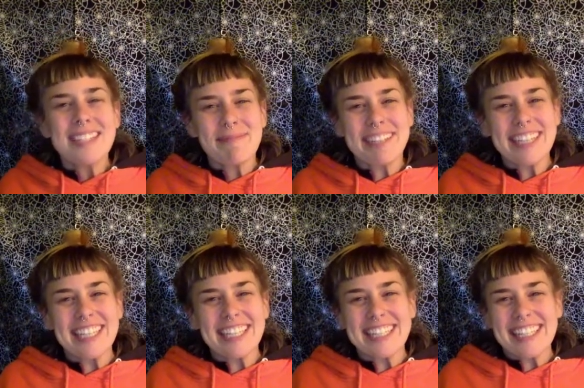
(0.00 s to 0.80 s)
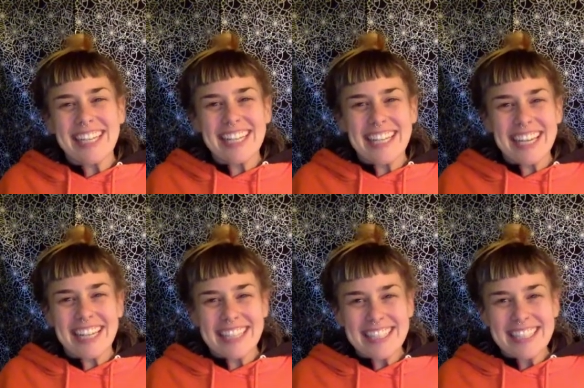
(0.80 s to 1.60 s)
Breathe in and say
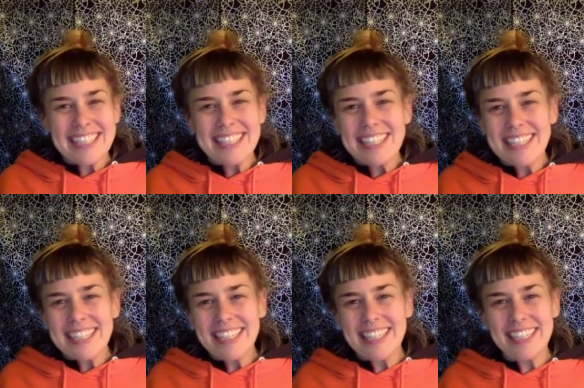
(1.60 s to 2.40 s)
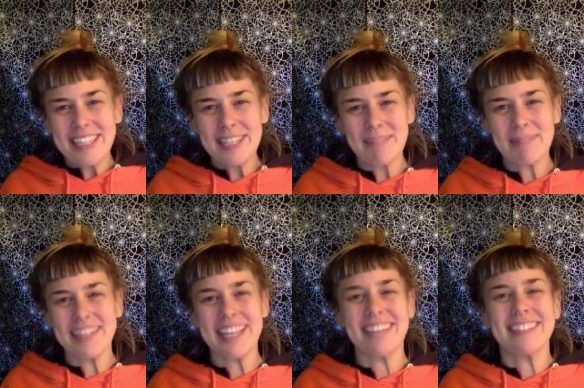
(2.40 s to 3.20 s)
yes.
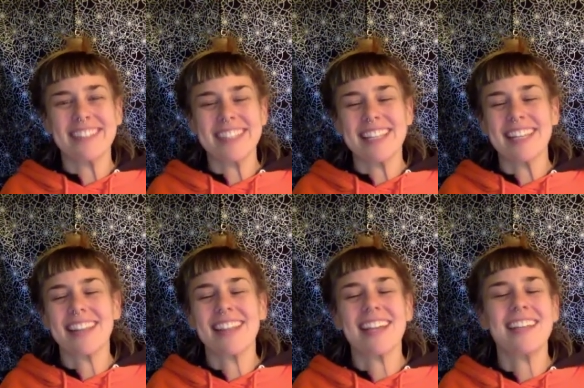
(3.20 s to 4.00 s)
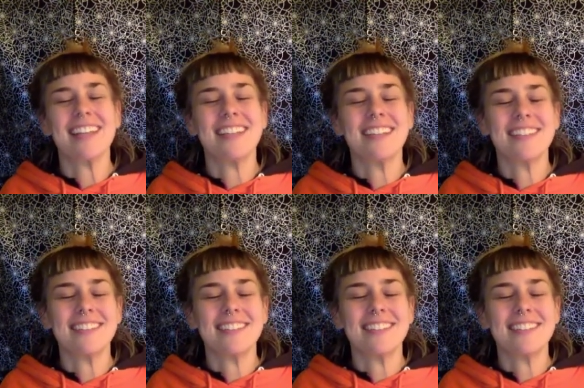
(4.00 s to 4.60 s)
Breathe out and say thank you.